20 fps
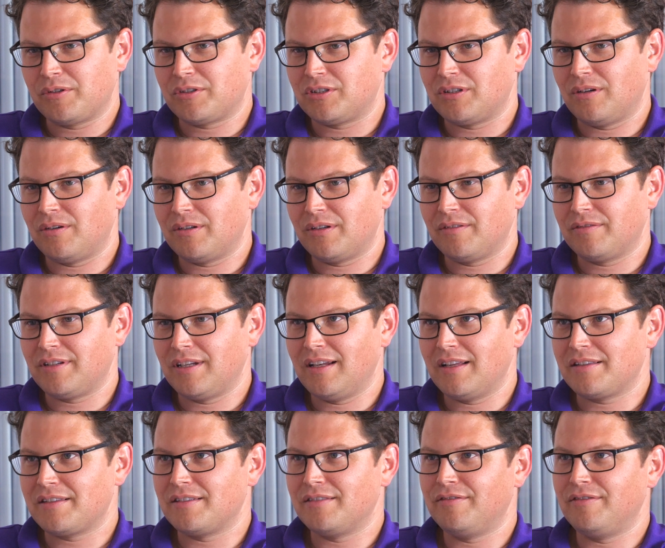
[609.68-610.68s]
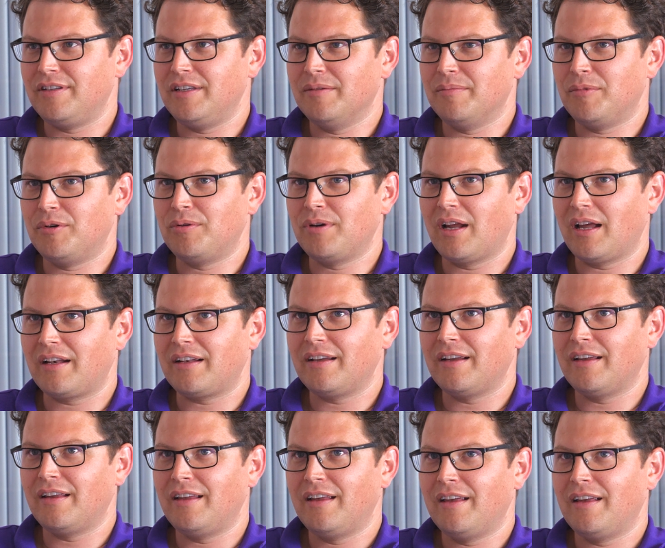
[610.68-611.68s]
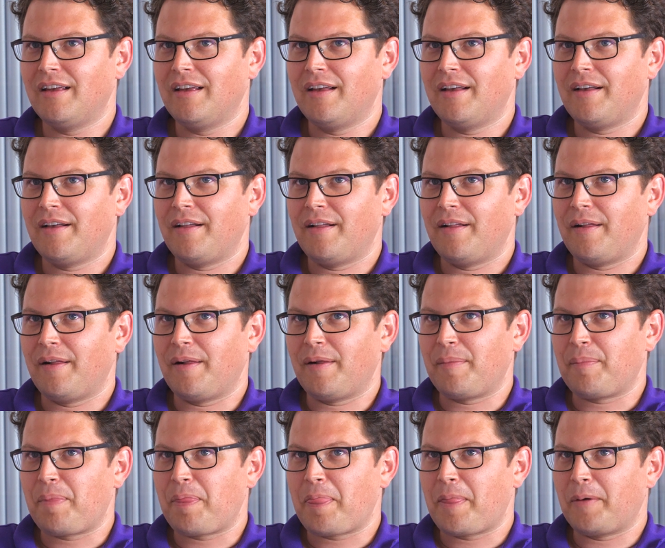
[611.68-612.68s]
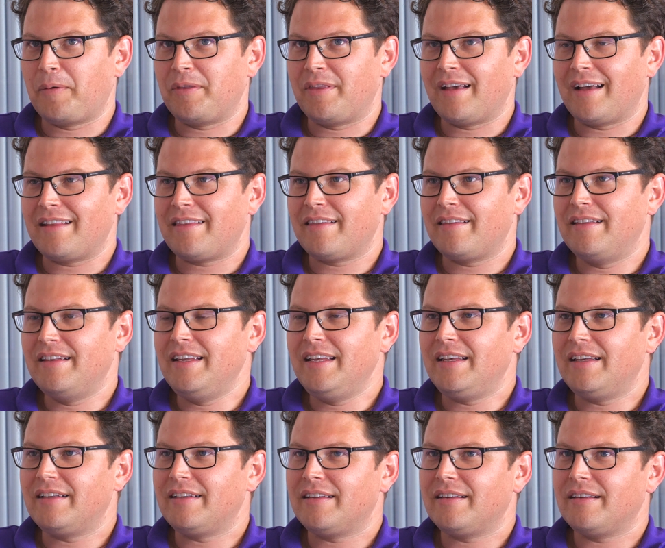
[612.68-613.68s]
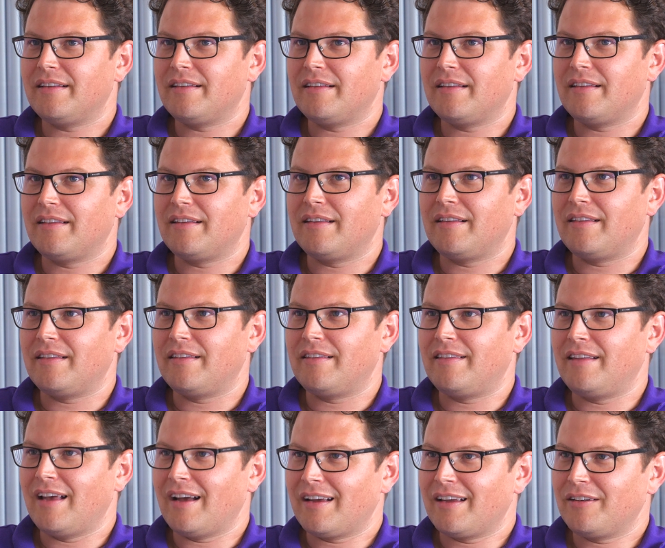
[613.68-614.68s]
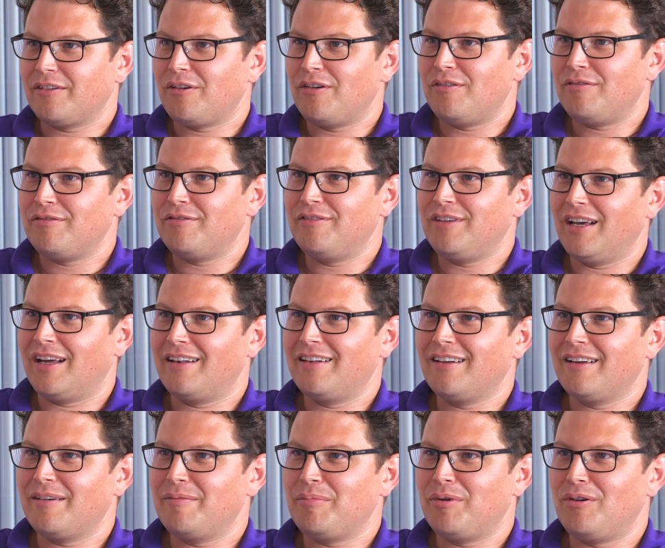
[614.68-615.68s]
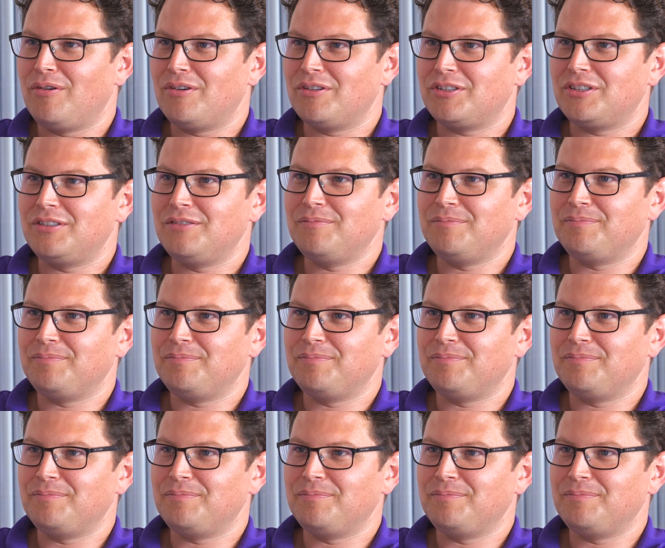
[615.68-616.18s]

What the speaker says: The short-term perspective, looking back over the last 4 months, we have not been hit as hard as other industries.